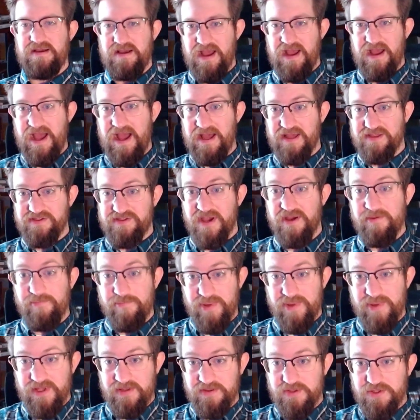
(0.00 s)
As I've
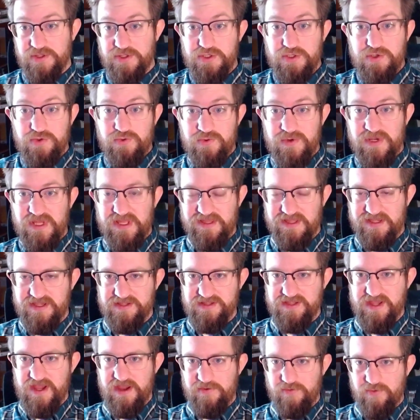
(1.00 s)
been doing this,
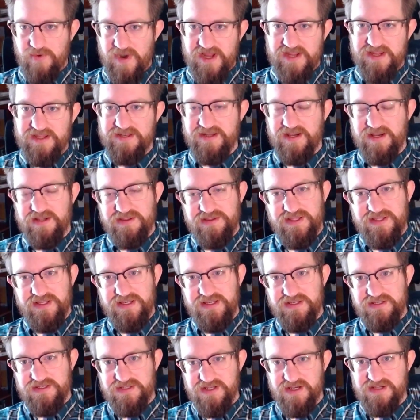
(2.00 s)
I recognize that
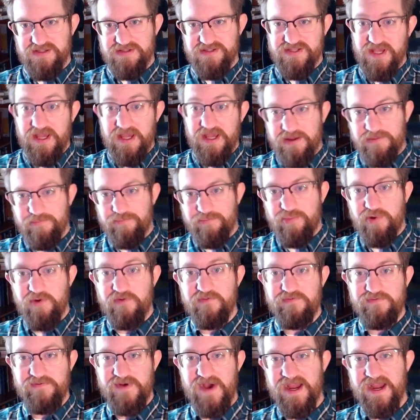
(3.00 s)
it does say
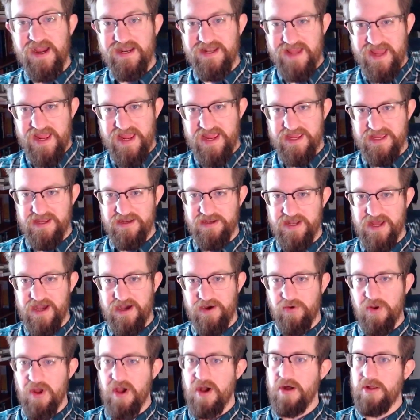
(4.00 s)
provide a
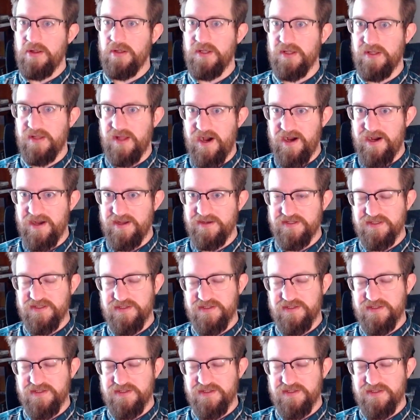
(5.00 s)
handout a lot.